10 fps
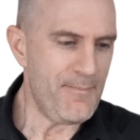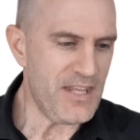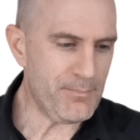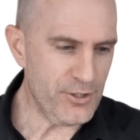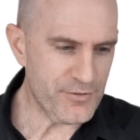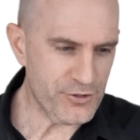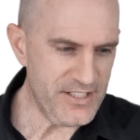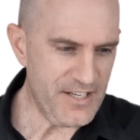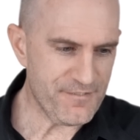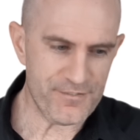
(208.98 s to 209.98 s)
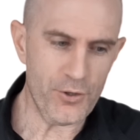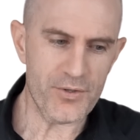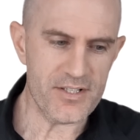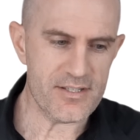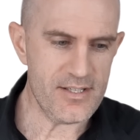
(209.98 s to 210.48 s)
Improved grit and flow
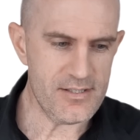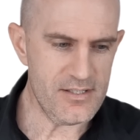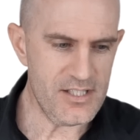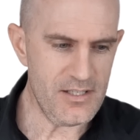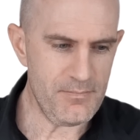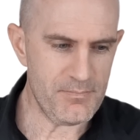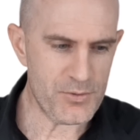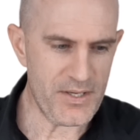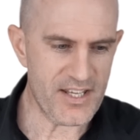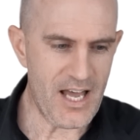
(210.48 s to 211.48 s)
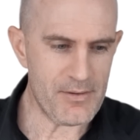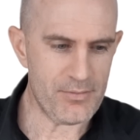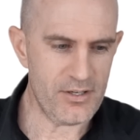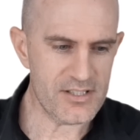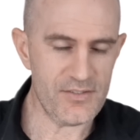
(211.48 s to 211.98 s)
consistency between
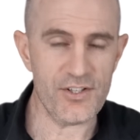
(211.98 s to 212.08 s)
Garmin products.